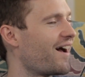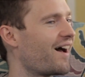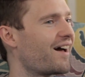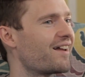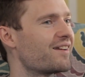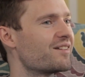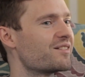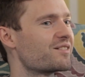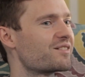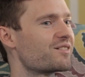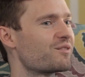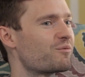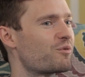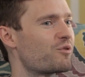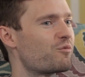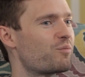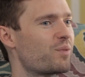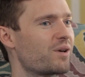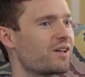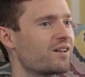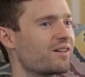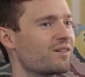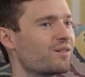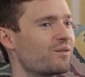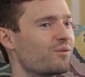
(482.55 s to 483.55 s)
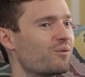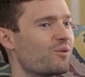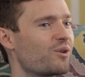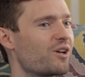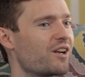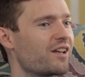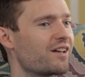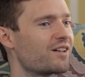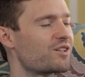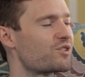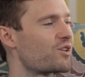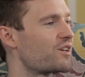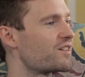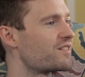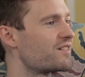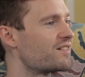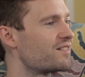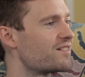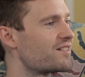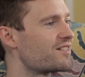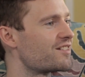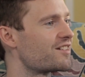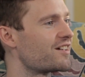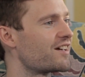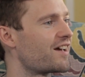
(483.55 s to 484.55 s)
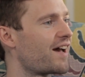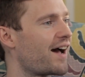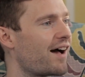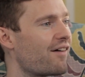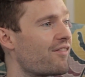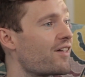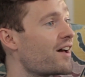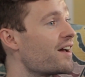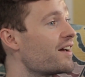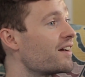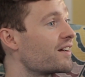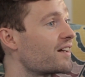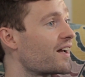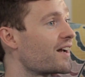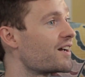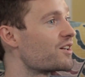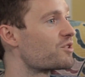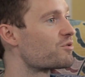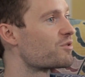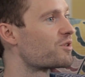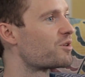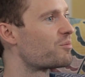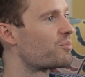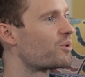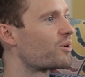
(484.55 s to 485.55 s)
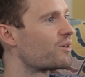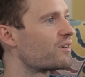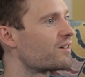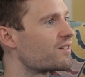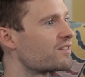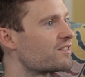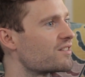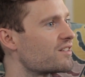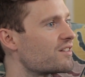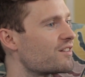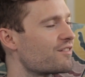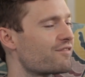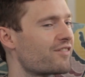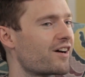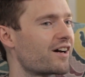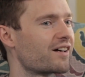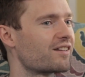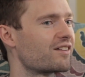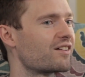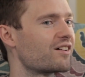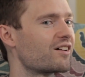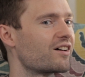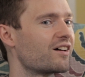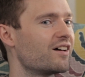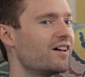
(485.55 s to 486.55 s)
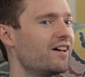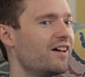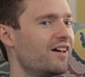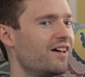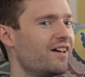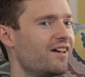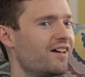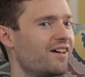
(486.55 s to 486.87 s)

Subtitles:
And we've been really interested to see how they engage with the products, and the fact that